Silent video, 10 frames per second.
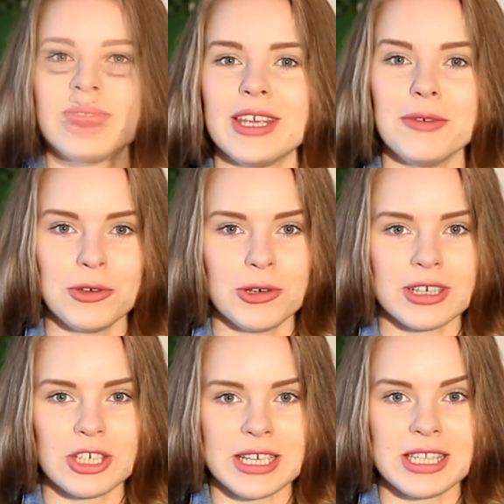If you are
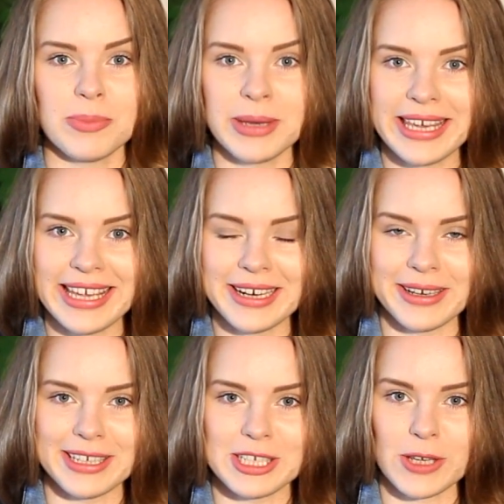just a beginner and